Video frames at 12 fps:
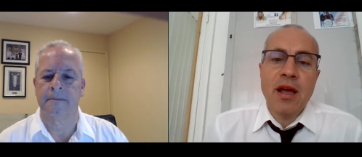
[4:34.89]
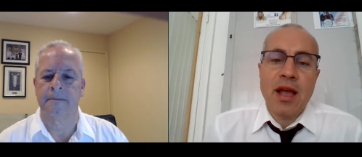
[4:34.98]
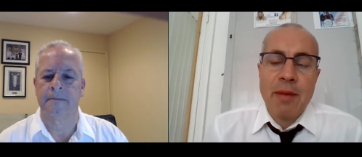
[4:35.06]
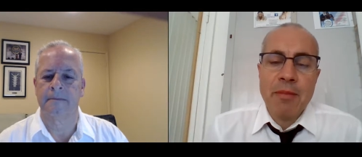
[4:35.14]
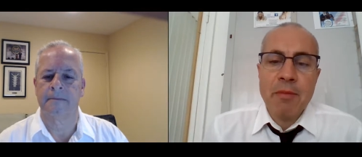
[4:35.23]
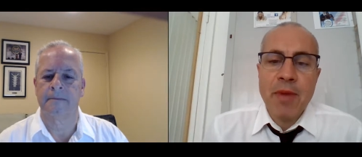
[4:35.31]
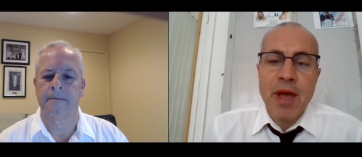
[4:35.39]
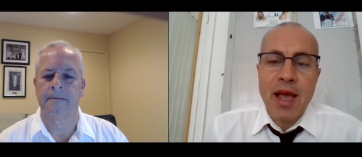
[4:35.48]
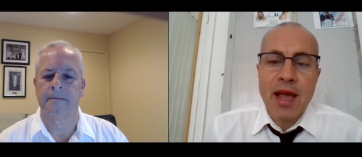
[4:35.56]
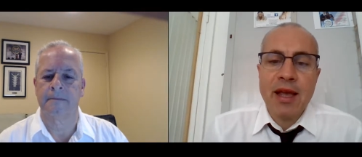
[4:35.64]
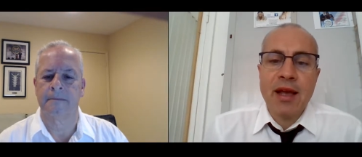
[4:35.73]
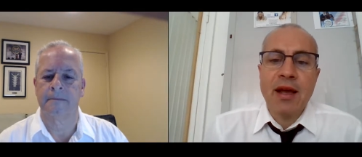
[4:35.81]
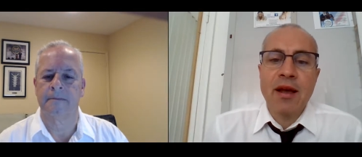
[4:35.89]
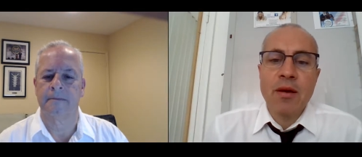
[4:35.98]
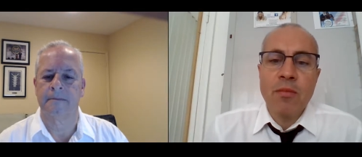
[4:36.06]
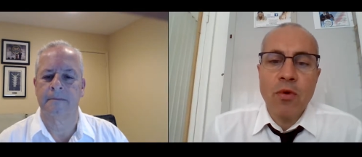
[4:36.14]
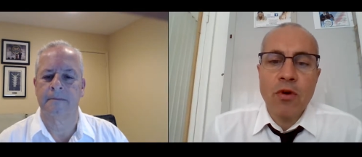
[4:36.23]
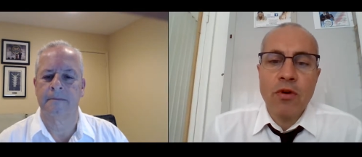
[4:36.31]
Speaker 1: coming back uh,
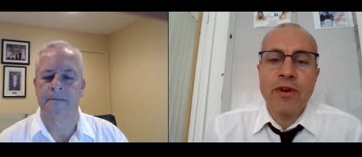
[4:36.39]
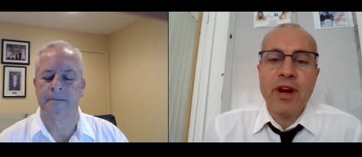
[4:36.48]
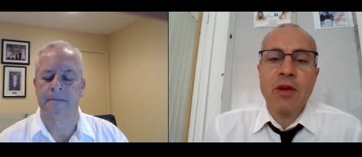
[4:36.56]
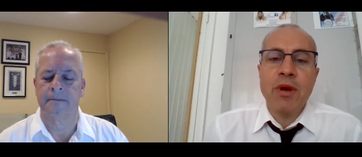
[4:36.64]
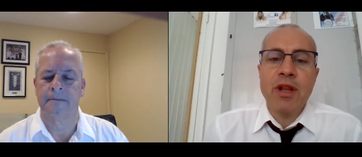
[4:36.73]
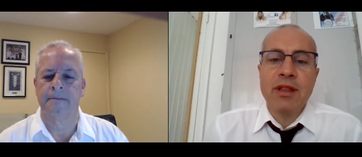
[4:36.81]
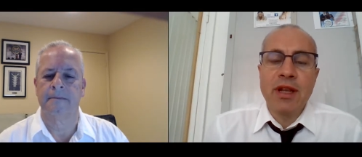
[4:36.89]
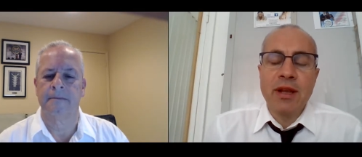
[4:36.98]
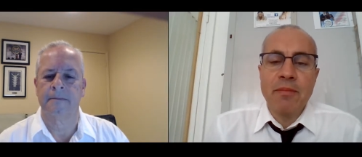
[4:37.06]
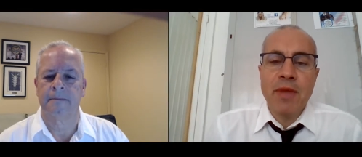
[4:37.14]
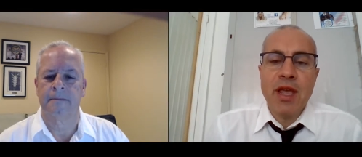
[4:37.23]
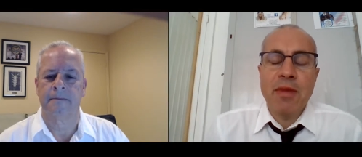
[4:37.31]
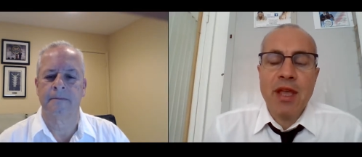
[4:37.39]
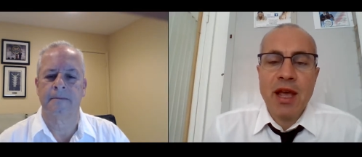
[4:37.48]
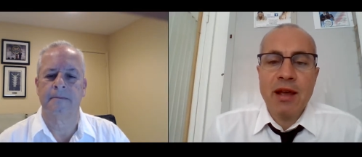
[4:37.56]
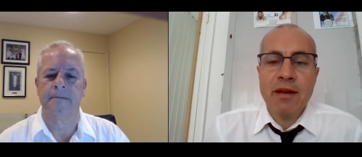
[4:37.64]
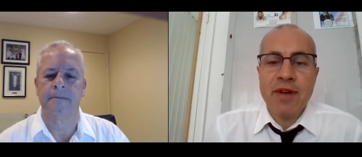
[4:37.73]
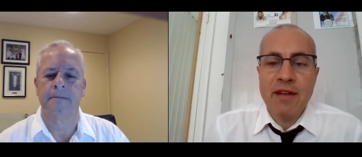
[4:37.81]
more frequently, maybe
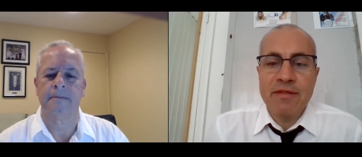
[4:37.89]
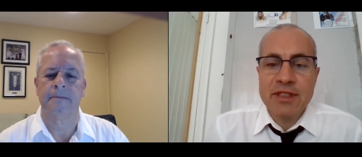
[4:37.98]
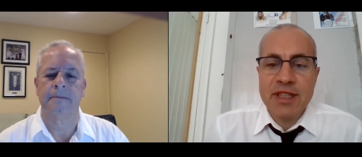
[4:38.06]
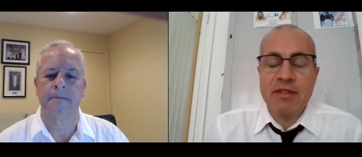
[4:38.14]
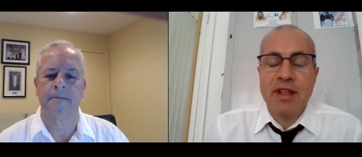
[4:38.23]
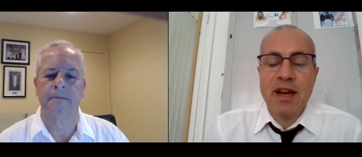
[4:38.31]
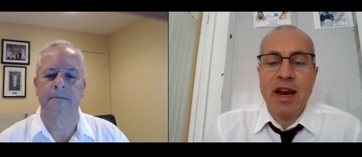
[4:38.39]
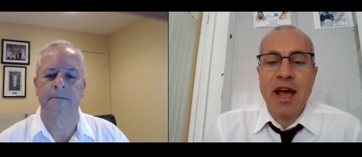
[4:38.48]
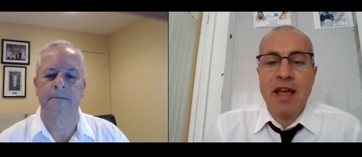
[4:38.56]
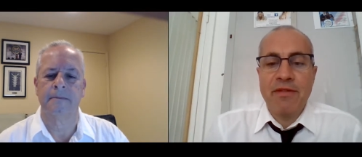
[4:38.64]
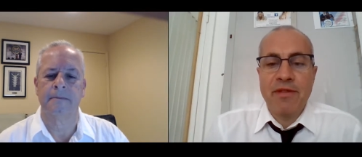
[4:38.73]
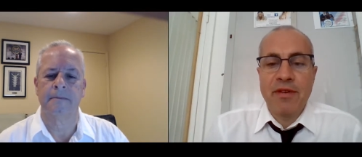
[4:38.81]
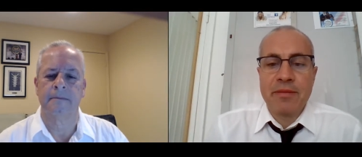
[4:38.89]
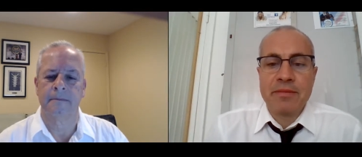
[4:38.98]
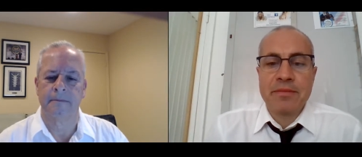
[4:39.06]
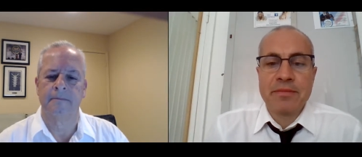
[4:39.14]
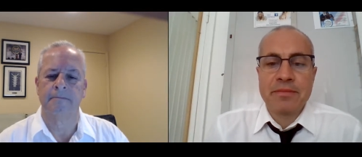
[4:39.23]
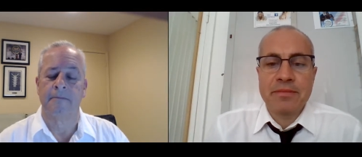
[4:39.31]
I, I've saved the life.
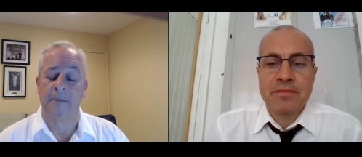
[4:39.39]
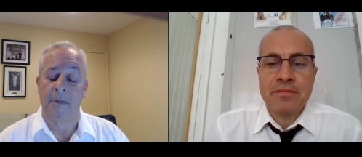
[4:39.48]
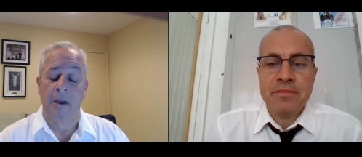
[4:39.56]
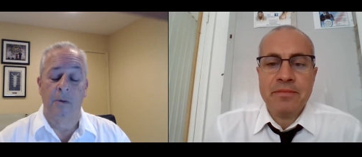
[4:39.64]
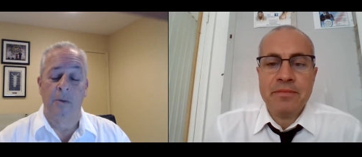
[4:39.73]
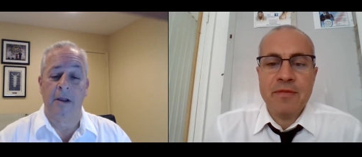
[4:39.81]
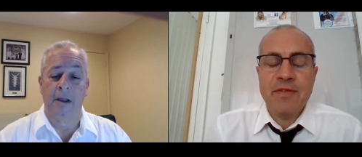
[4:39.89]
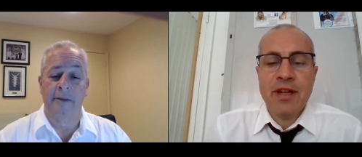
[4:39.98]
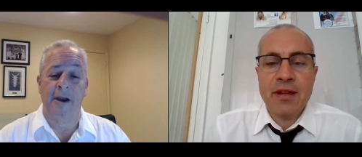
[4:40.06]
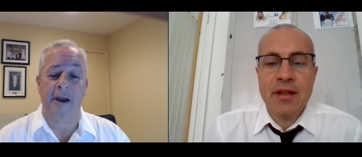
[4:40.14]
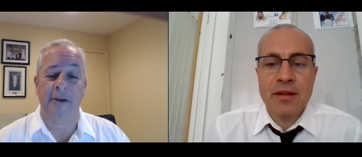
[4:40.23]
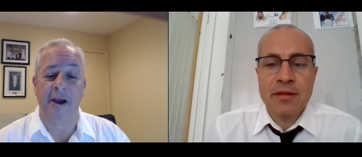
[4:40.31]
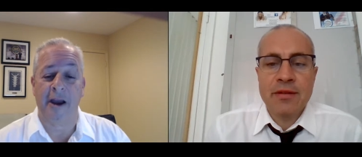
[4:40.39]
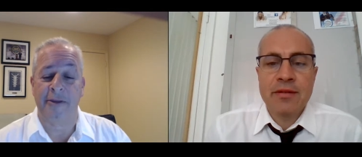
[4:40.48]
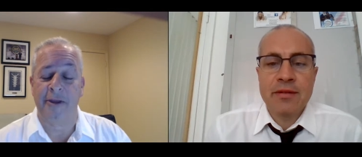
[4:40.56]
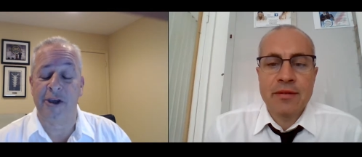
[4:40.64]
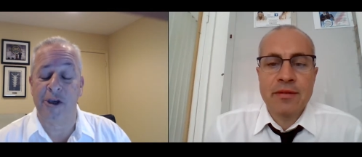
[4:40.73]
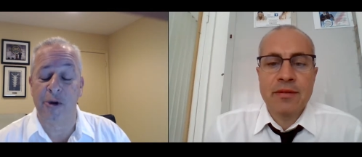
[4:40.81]
Speaker 2: Well, I, I, I
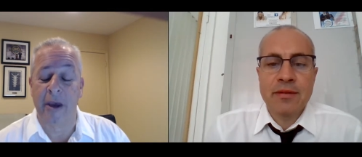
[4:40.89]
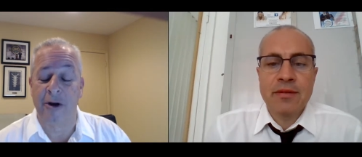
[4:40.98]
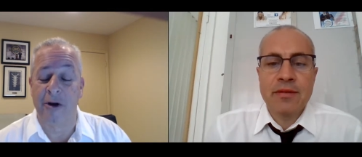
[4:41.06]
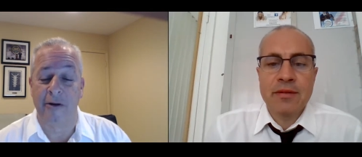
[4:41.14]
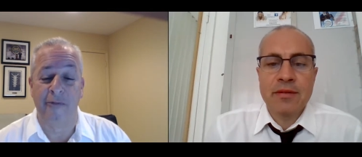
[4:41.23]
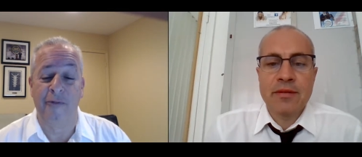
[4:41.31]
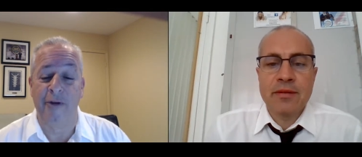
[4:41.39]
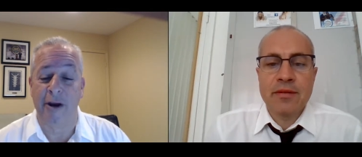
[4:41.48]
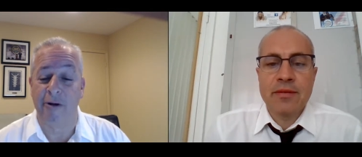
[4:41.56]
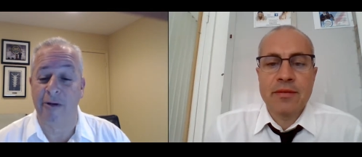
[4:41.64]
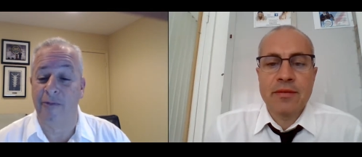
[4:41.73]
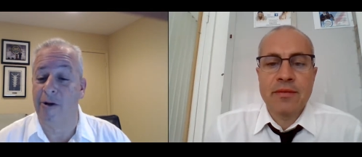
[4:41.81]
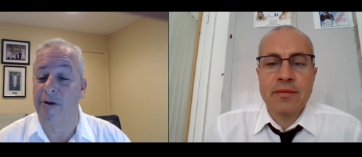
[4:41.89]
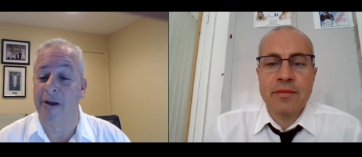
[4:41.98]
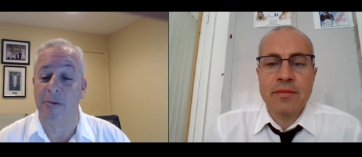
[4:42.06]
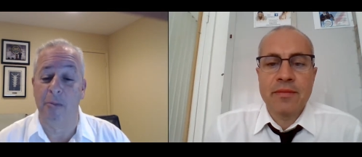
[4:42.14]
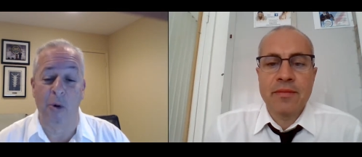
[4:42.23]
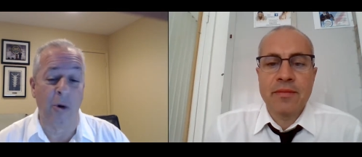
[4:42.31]
think you hit on a very, very
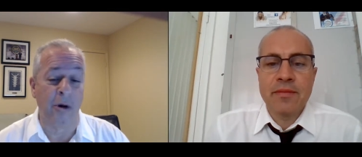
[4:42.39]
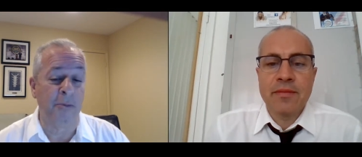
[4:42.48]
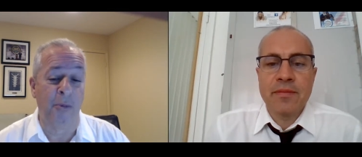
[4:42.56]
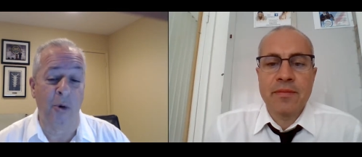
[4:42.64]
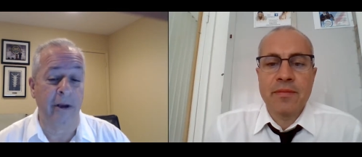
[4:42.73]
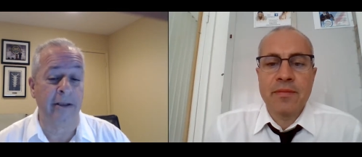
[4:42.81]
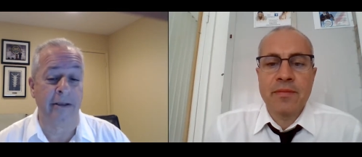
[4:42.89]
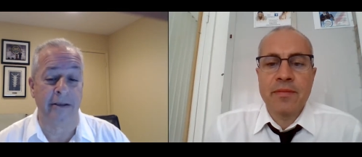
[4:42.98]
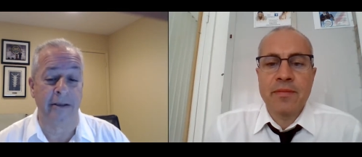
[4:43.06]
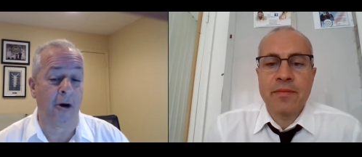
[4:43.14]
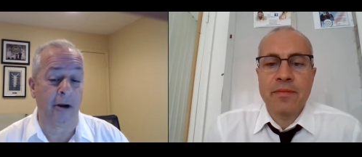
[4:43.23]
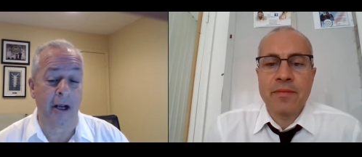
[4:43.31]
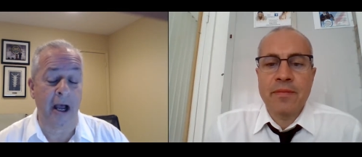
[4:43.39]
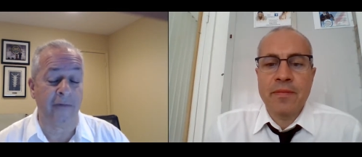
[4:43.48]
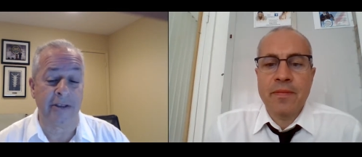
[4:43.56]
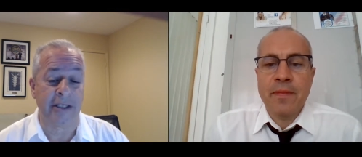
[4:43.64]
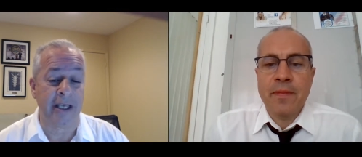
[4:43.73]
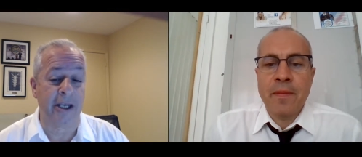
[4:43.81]
important point in the, our
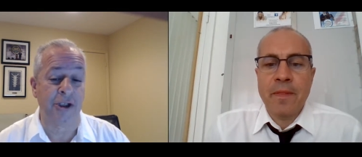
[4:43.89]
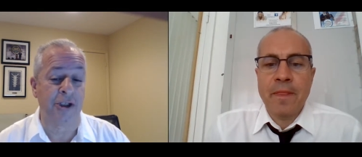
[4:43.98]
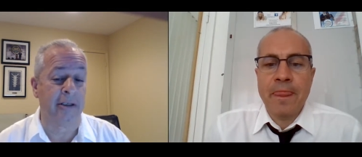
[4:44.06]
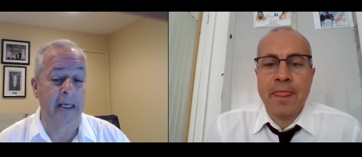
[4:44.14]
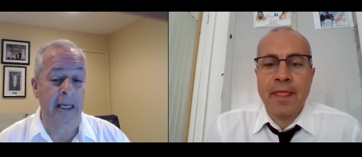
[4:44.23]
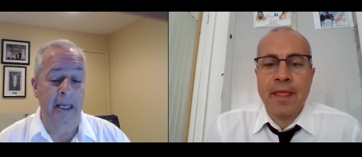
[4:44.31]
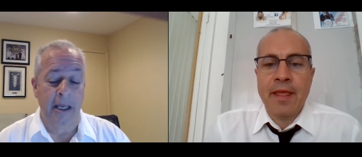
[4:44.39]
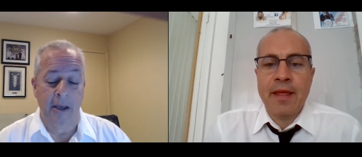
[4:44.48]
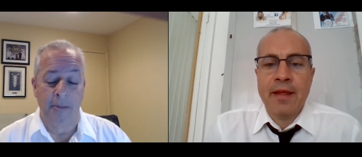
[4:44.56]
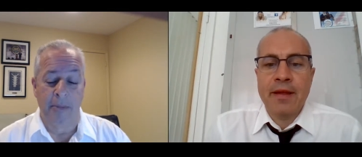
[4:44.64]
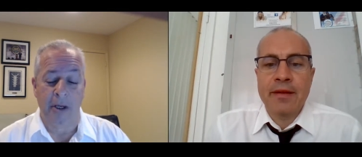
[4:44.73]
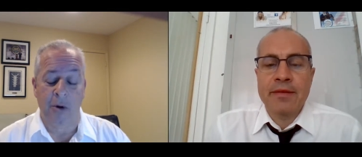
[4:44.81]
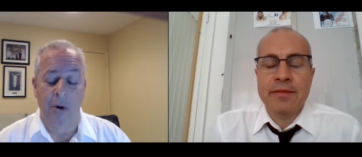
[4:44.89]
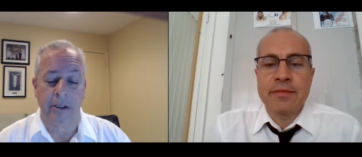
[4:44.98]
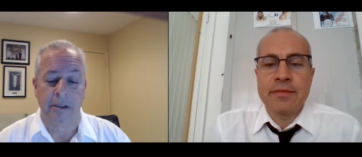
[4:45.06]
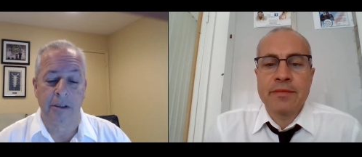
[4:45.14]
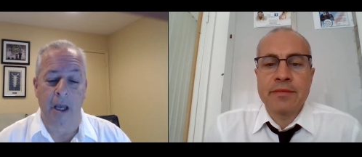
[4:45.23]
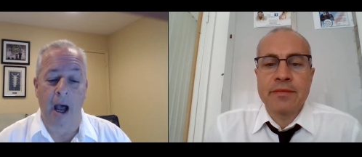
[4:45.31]
conversation
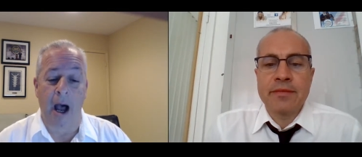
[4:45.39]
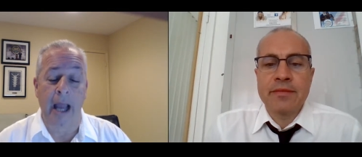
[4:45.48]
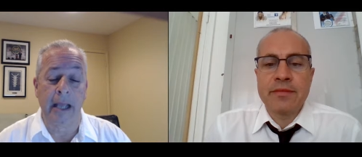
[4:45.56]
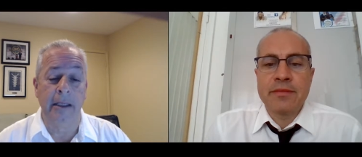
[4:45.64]
because I